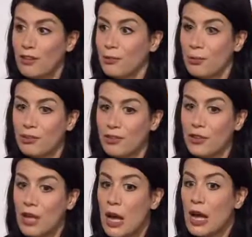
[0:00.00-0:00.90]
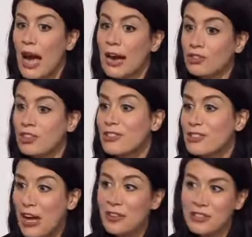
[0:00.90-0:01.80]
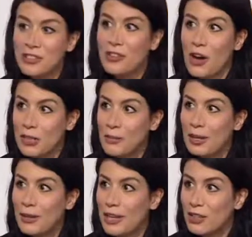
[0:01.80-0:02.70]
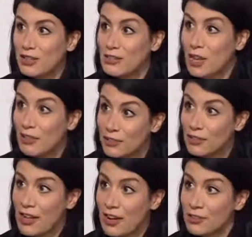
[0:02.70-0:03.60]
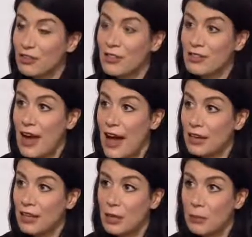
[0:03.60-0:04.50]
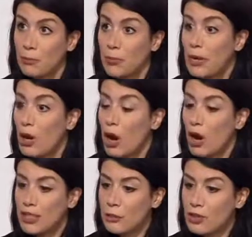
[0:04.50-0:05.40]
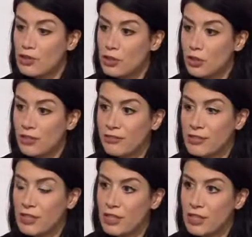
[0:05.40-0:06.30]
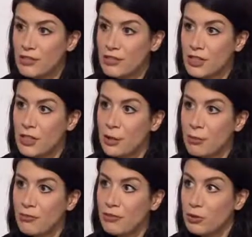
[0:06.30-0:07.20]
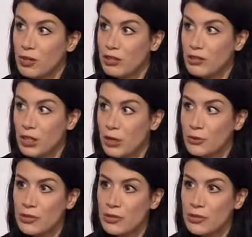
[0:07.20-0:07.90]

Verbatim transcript: This was actually discussed in a documentary on the Stuxnet attack um, on Iran's nuclear facilities um, a few years ago.